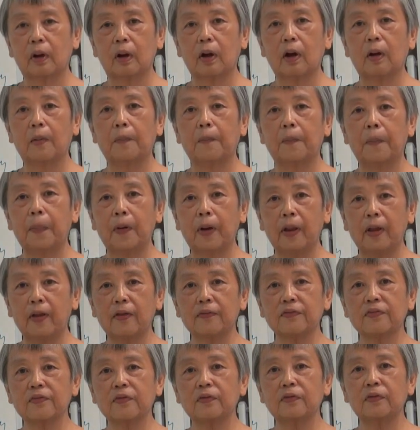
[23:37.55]
a
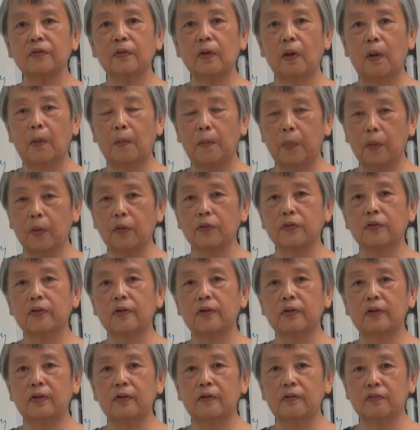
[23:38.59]
pleasant
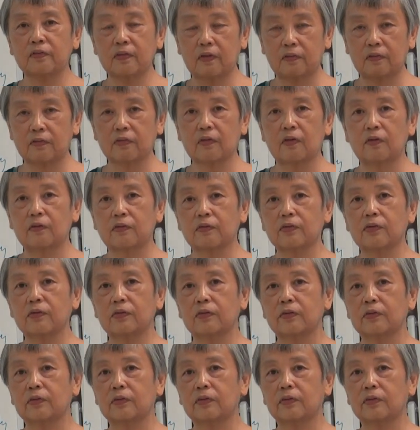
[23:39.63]
bodily sensation.